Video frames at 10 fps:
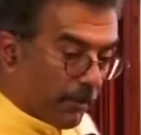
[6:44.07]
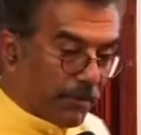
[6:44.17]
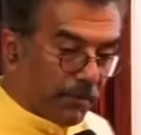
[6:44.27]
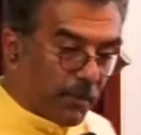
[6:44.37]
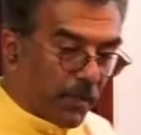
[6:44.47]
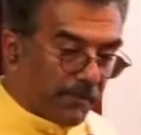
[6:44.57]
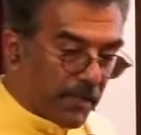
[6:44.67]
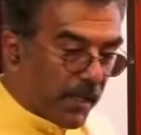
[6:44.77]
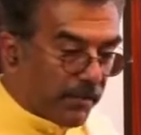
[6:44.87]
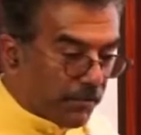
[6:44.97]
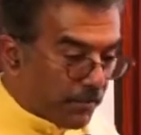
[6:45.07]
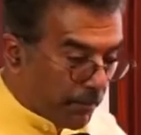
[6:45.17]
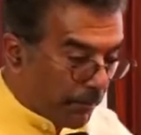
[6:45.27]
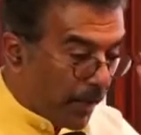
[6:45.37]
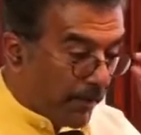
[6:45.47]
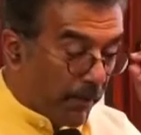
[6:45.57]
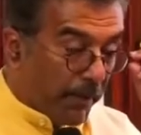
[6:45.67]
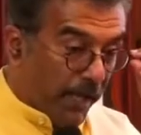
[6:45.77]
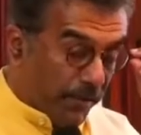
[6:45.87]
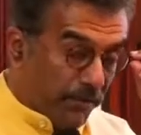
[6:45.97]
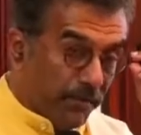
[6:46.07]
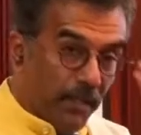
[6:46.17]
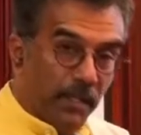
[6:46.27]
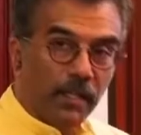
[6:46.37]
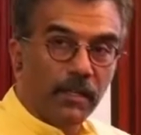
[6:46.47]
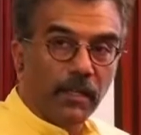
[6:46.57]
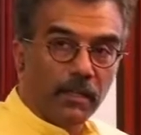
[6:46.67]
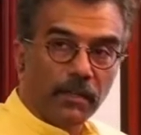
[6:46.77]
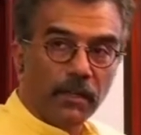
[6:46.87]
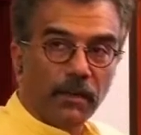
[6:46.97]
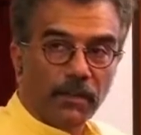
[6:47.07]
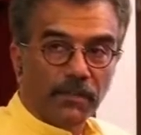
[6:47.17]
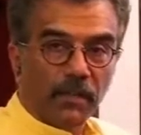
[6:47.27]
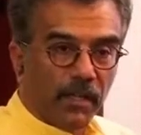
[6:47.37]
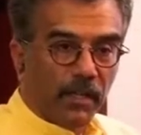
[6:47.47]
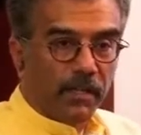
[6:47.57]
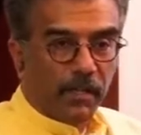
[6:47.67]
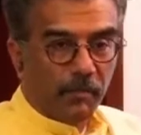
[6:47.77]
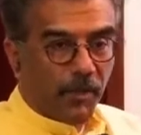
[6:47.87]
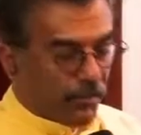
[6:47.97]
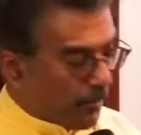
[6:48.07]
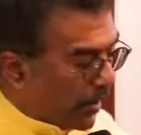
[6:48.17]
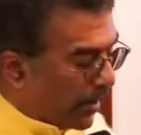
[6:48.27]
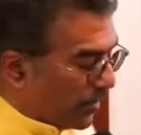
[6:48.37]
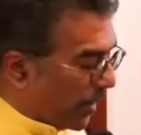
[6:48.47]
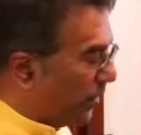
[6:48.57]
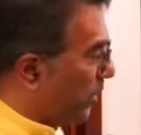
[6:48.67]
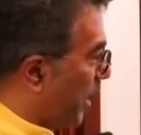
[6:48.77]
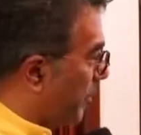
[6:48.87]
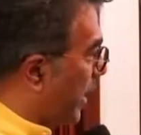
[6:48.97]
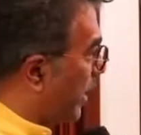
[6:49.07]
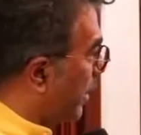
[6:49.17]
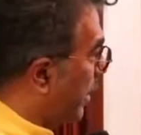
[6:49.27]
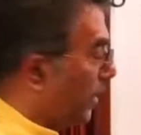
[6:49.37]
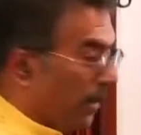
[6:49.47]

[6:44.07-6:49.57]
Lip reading: which is one of the largest private banks in India till recently, and then merged with ICICI Bank.